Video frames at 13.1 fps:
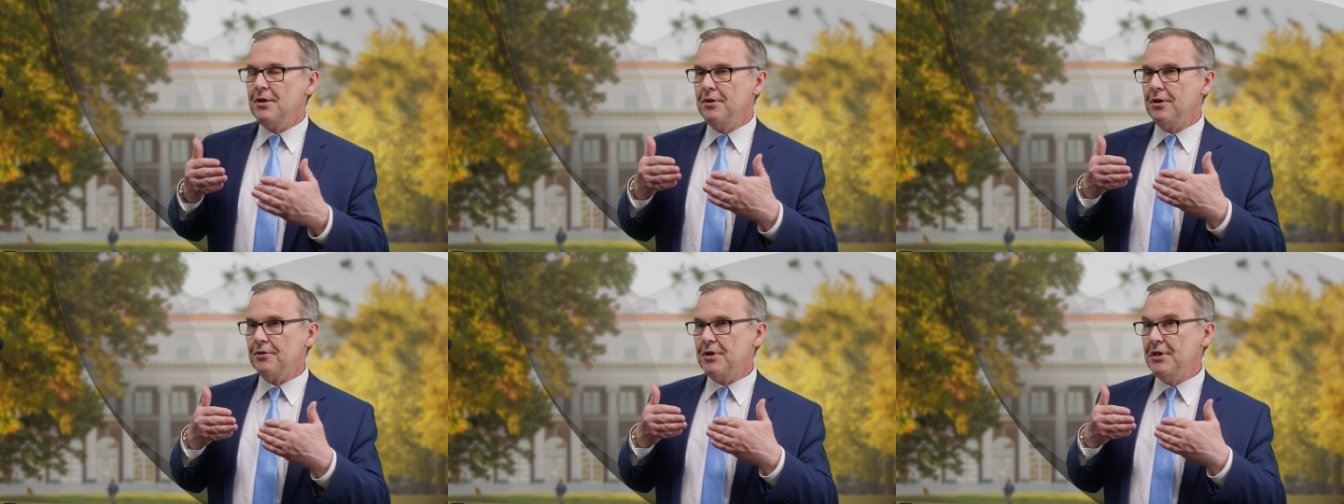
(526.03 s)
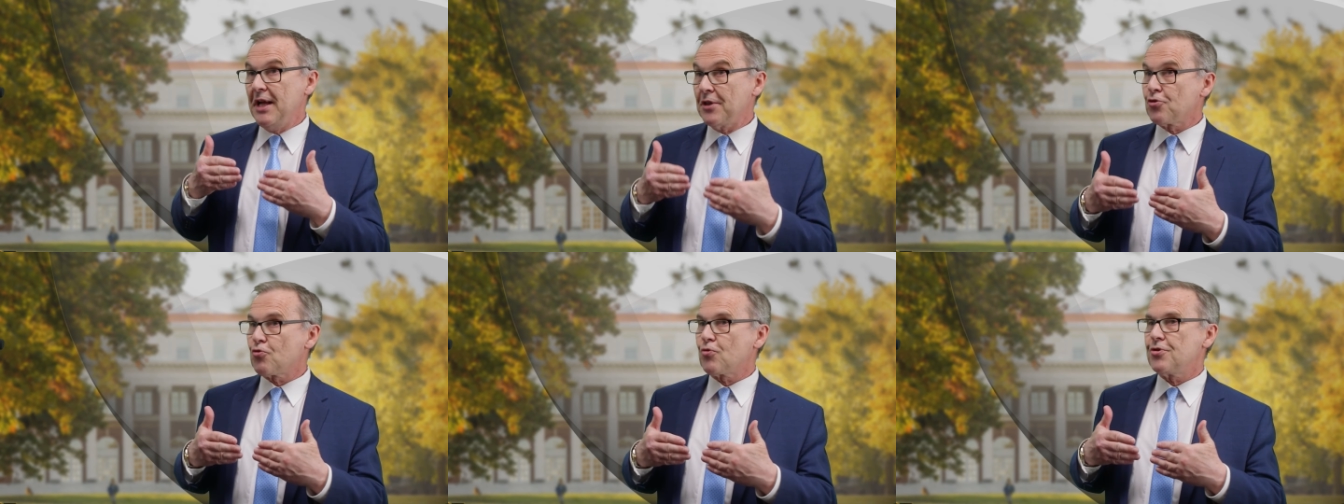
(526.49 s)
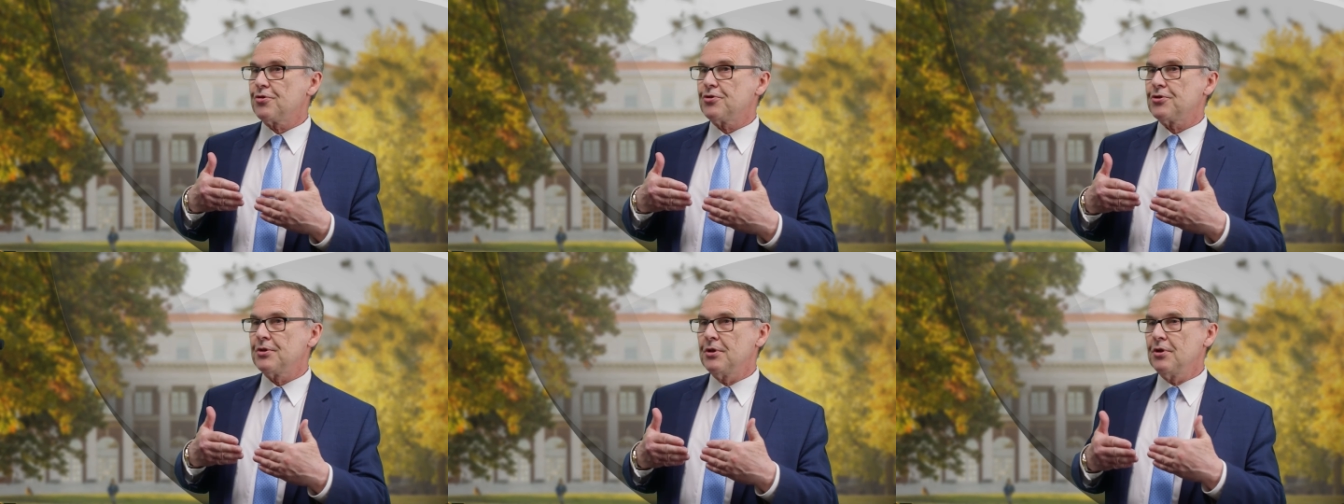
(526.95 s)
In, in other
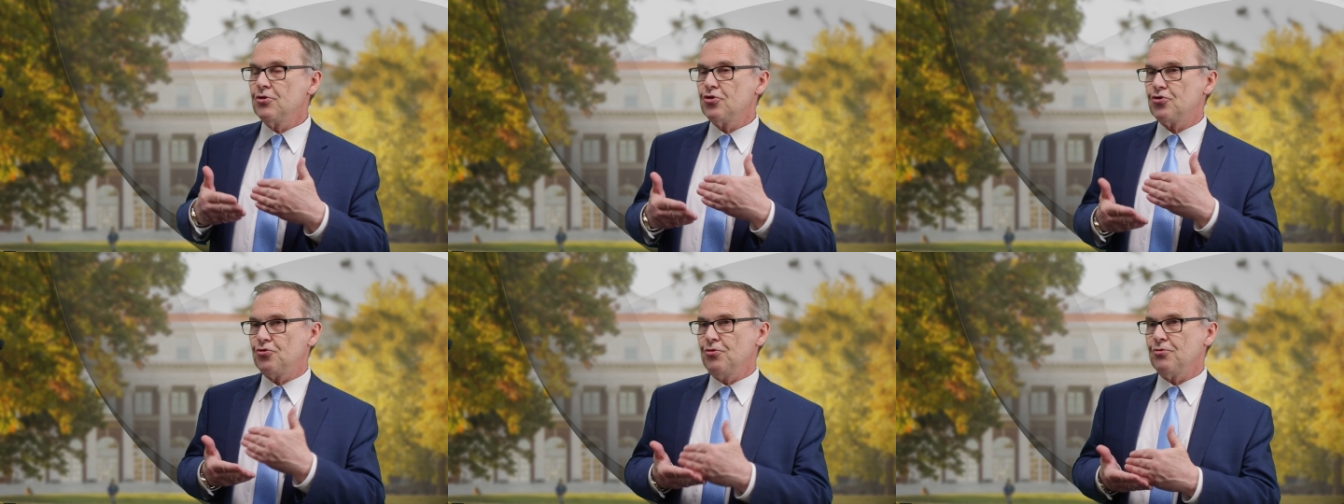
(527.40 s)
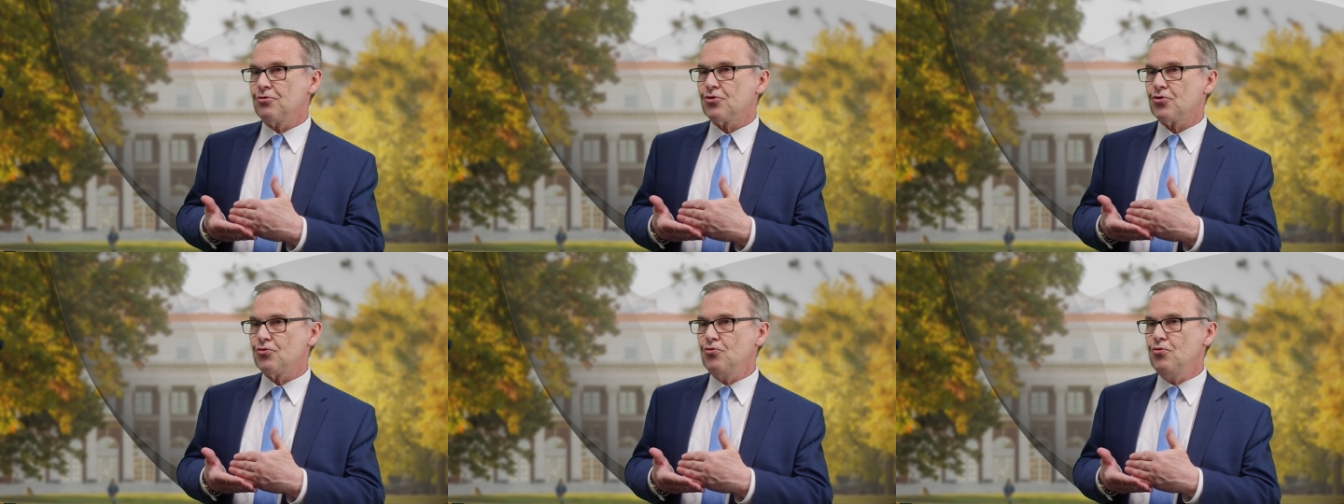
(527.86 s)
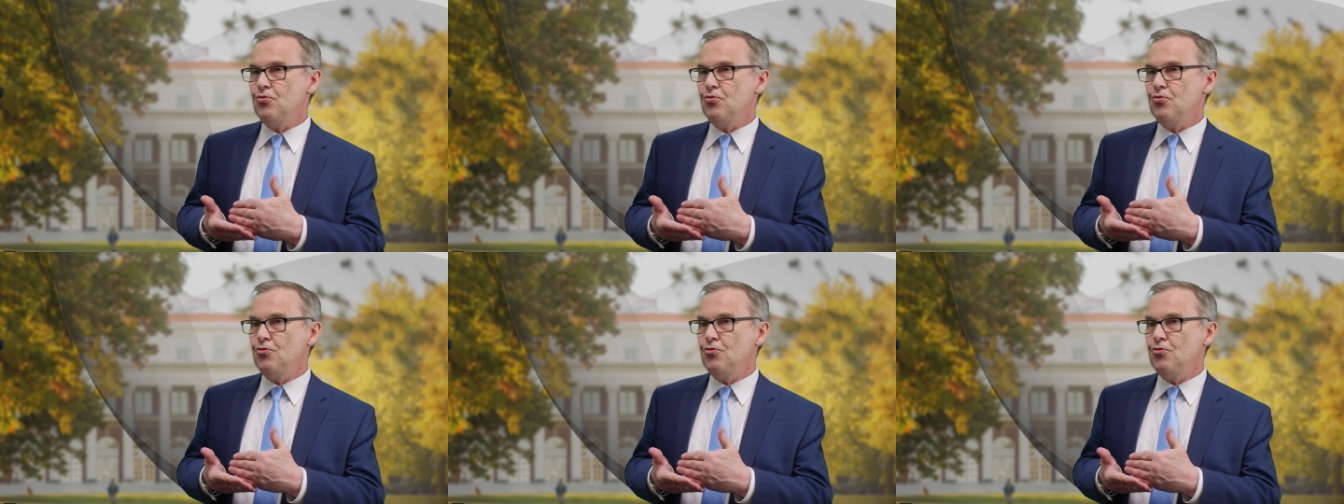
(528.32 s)
words, students